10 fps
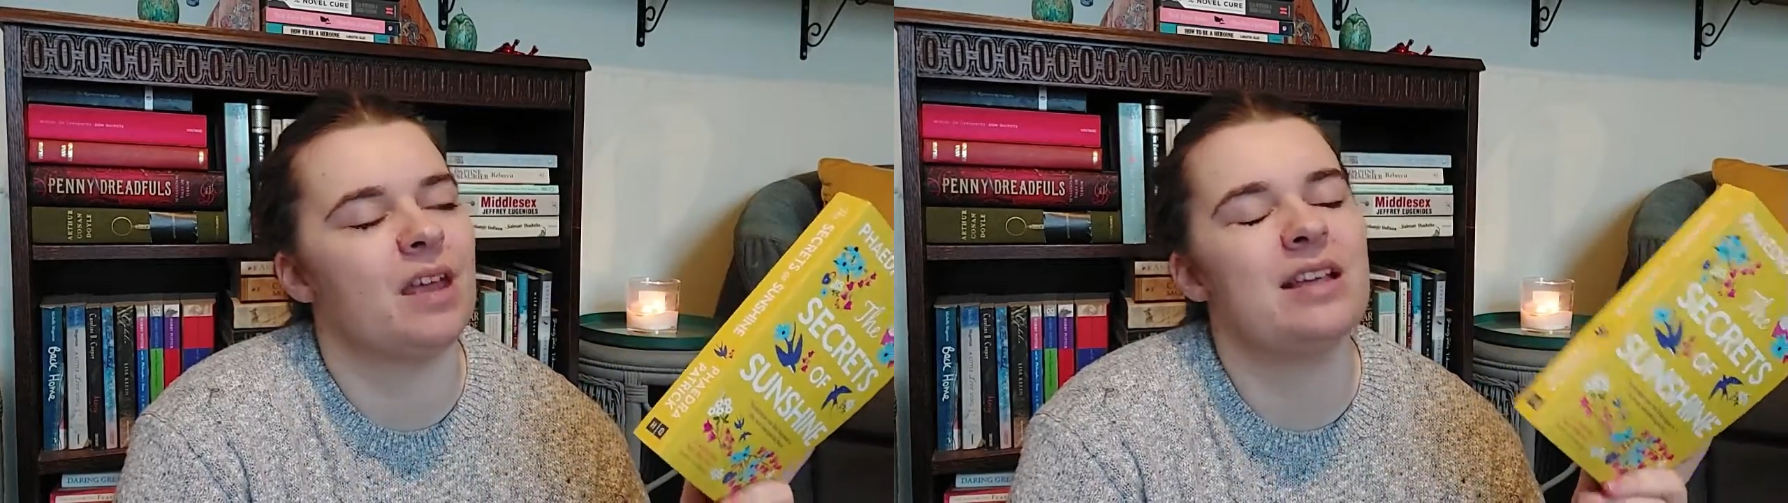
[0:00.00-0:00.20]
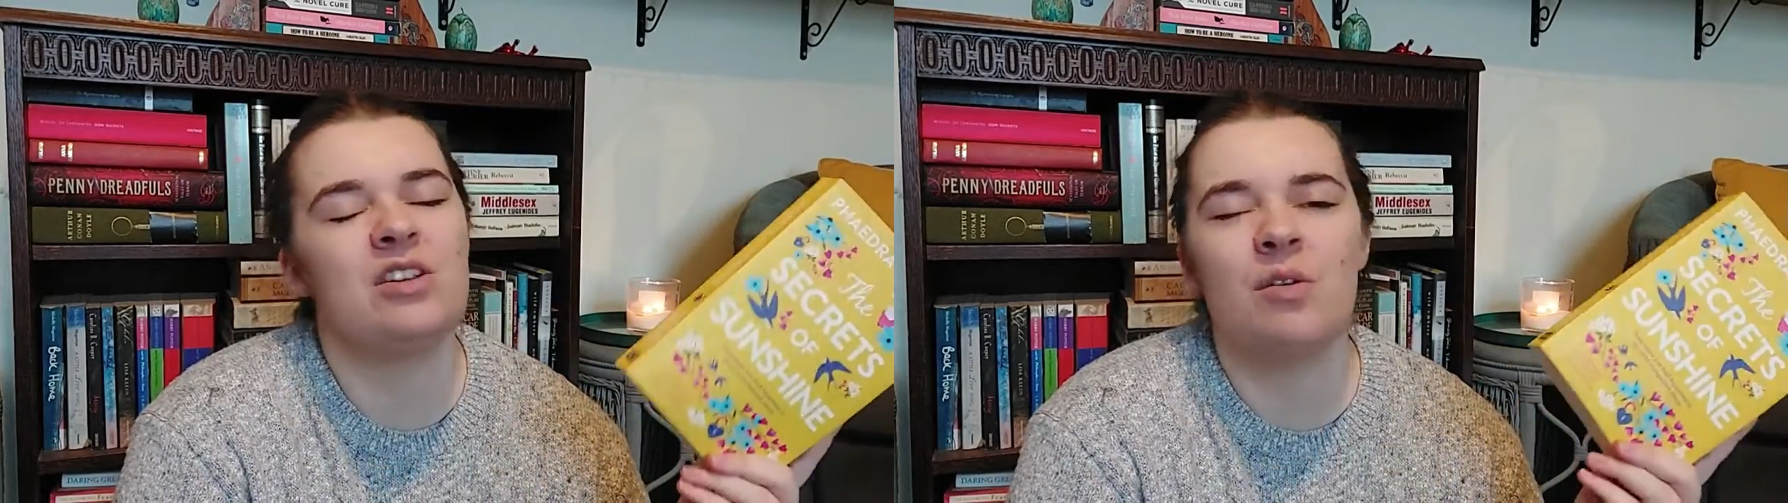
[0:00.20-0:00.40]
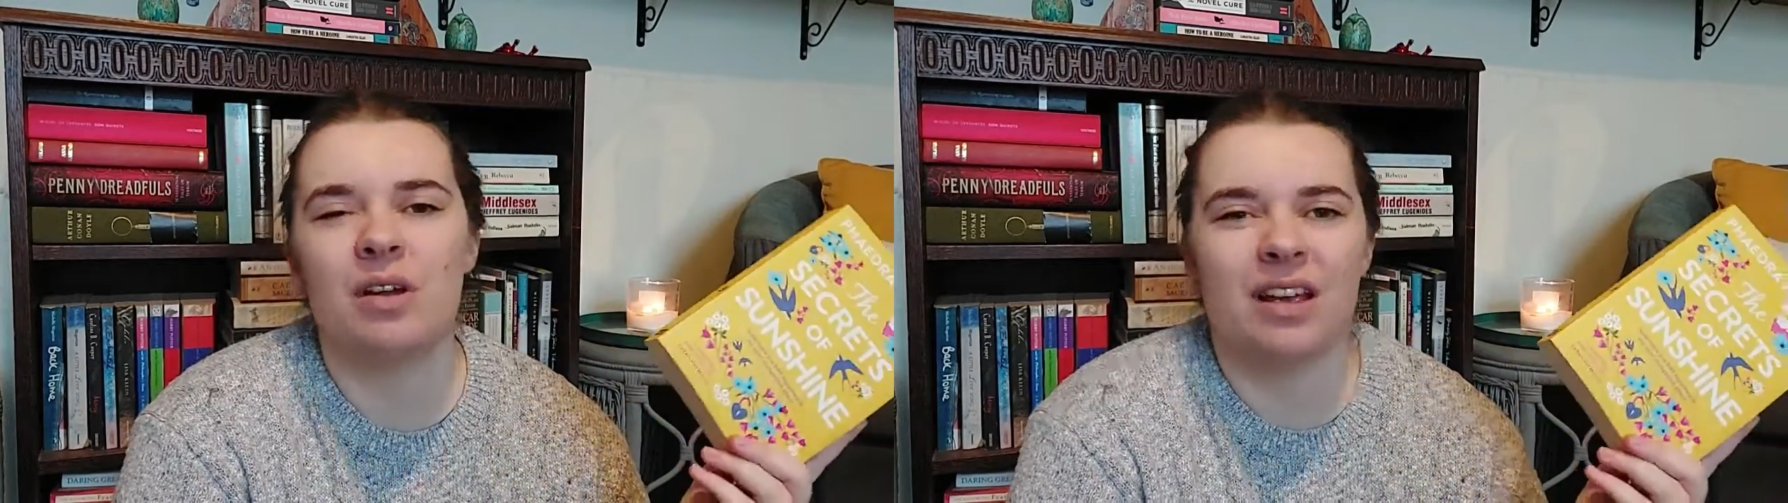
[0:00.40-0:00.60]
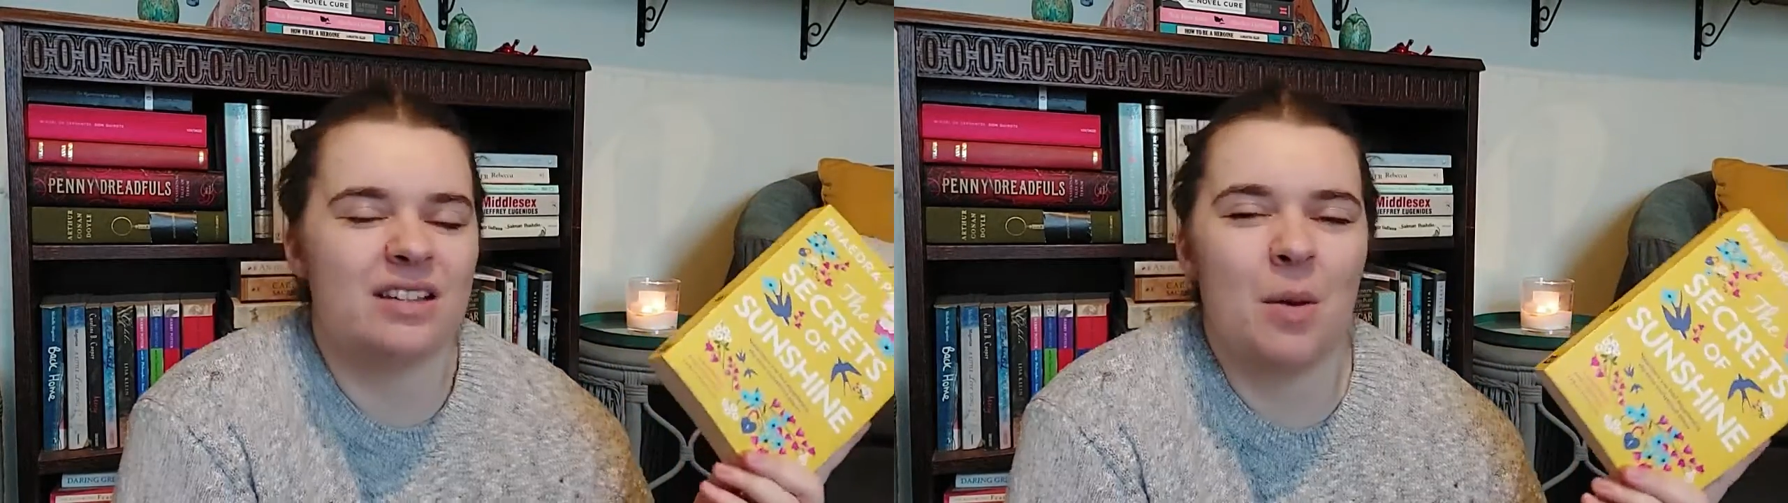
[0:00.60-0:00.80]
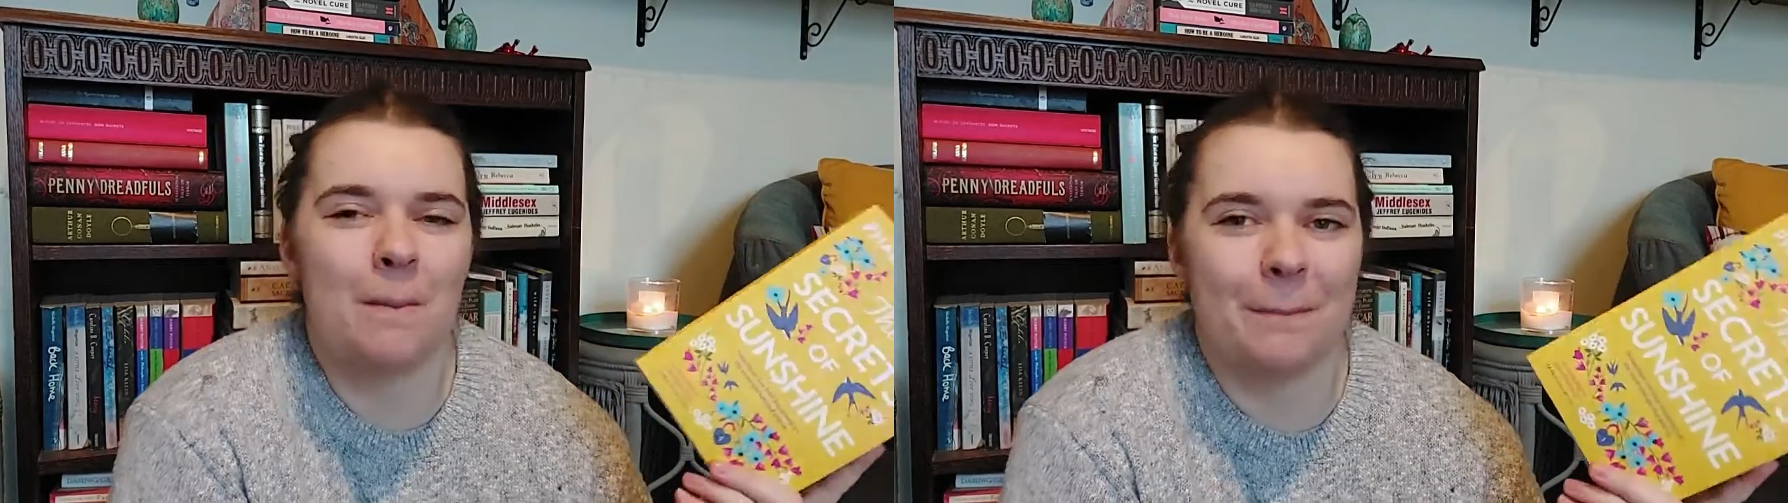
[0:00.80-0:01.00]
It's
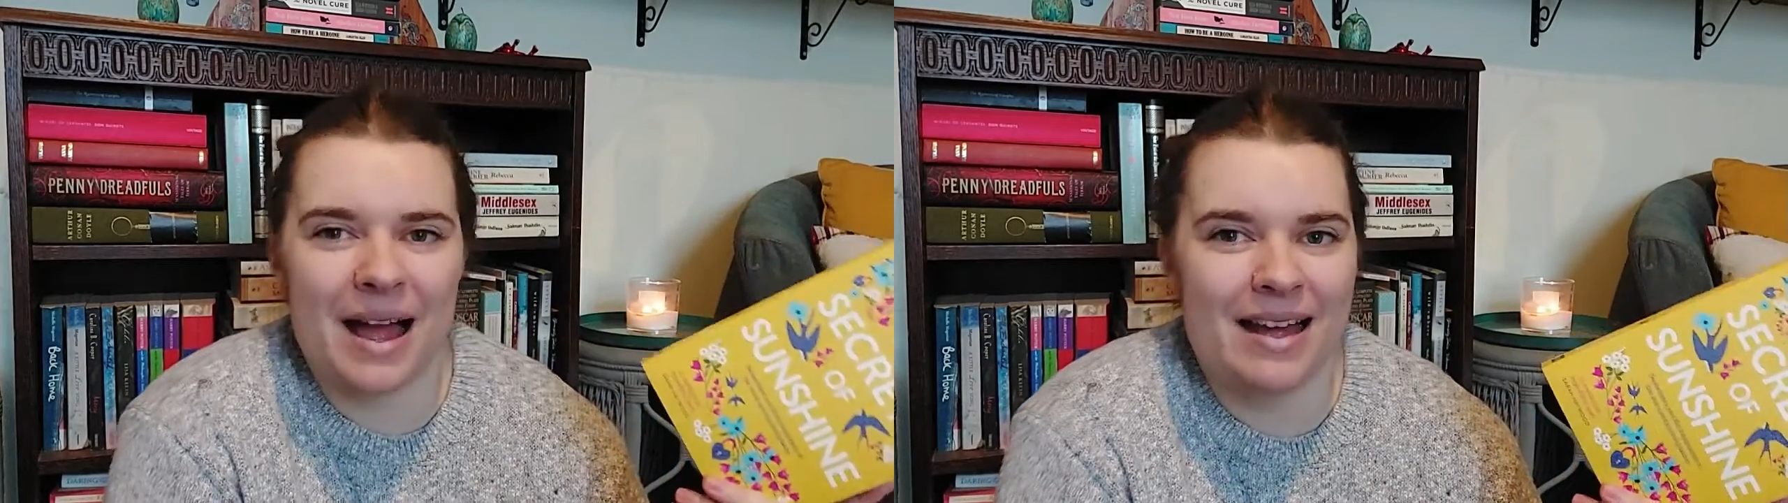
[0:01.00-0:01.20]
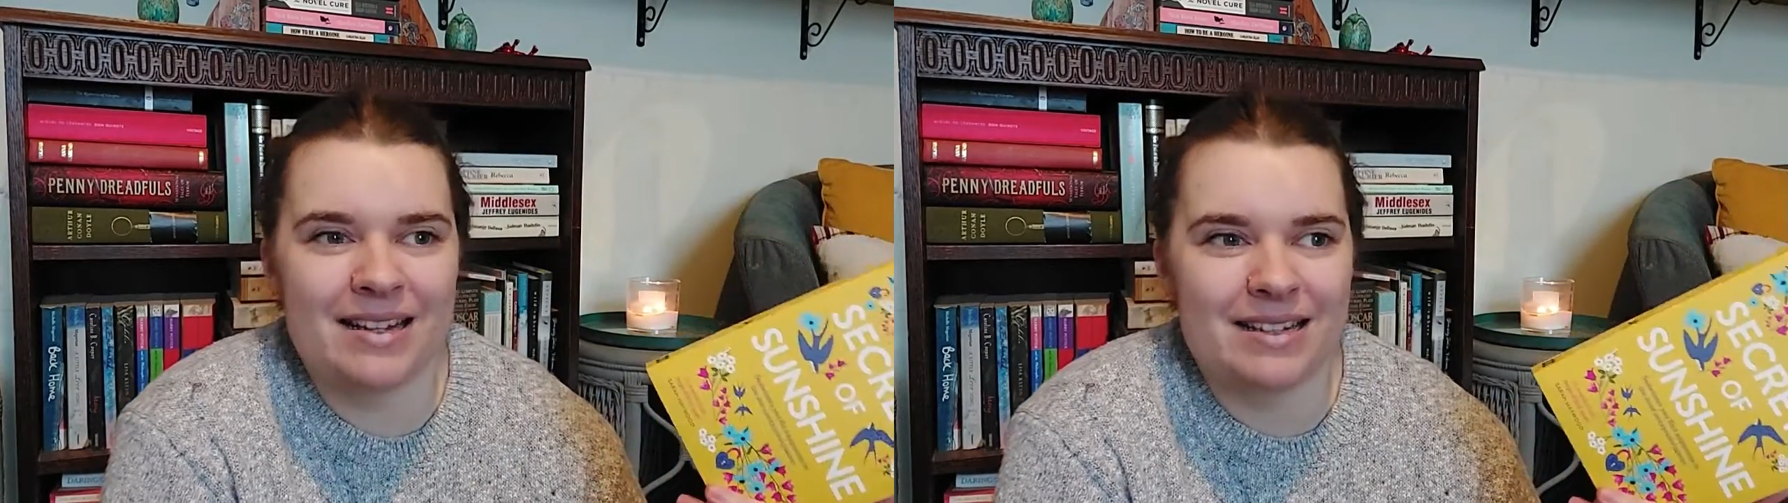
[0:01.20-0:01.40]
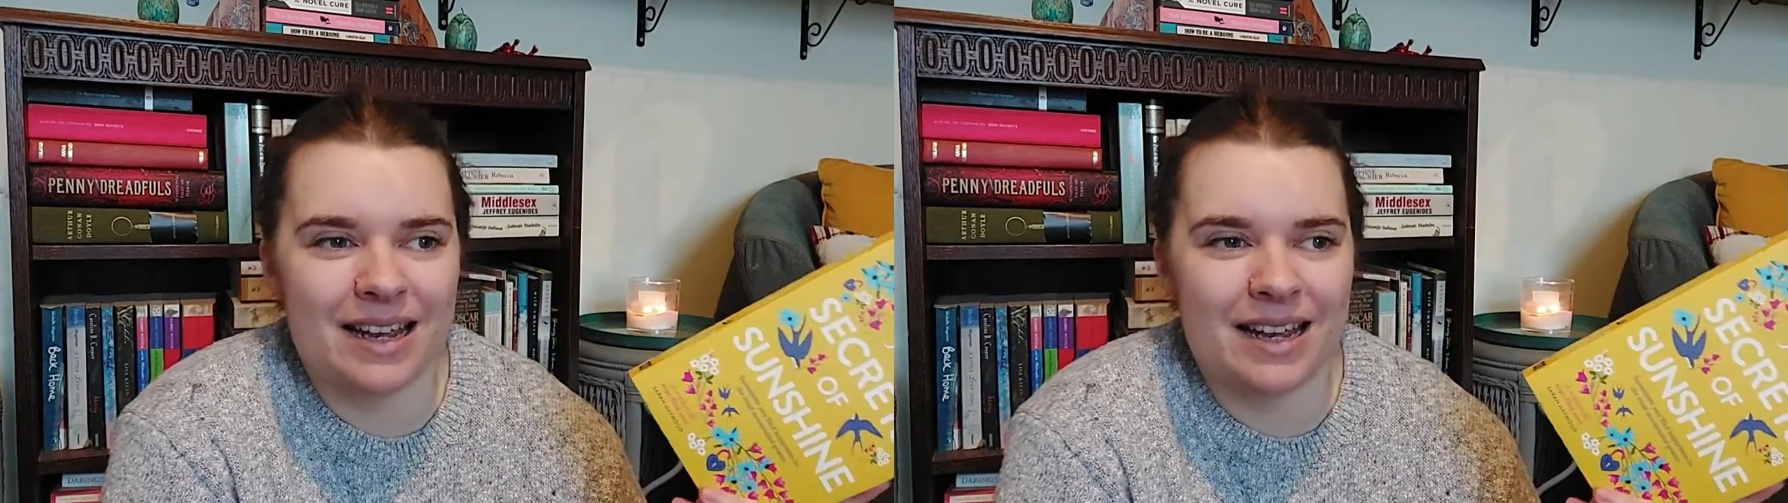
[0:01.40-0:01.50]
not bad.